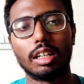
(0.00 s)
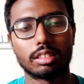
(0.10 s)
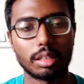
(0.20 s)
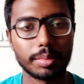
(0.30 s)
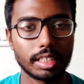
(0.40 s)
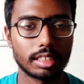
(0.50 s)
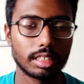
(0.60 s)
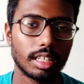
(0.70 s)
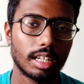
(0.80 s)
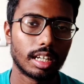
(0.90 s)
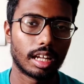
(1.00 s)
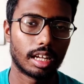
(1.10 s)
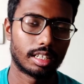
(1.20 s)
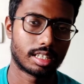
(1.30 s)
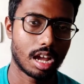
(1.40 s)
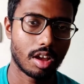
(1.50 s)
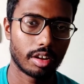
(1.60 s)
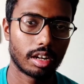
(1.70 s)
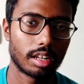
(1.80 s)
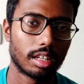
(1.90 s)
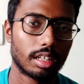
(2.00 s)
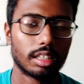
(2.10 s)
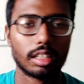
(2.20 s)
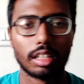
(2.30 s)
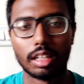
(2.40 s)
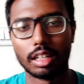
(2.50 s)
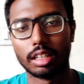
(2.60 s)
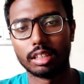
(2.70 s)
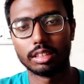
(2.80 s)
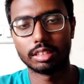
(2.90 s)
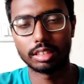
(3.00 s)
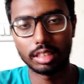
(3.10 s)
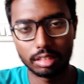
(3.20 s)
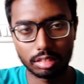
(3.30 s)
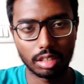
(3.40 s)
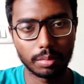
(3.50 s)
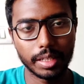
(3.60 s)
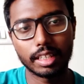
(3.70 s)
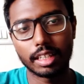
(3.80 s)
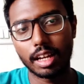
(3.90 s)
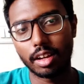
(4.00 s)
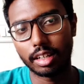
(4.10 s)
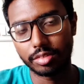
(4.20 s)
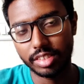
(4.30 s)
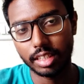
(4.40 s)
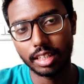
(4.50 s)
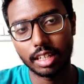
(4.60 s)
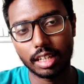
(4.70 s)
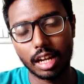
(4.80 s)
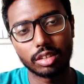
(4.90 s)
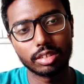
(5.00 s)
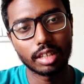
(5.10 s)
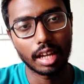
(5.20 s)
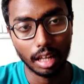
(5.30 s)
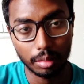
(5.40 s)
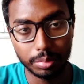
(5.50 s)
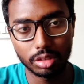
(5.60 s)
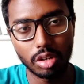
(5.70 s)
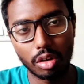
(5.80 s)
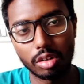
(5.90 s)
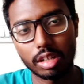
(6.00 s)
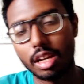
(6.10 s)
comment, and I will see your comment, and I will definitely try to help you out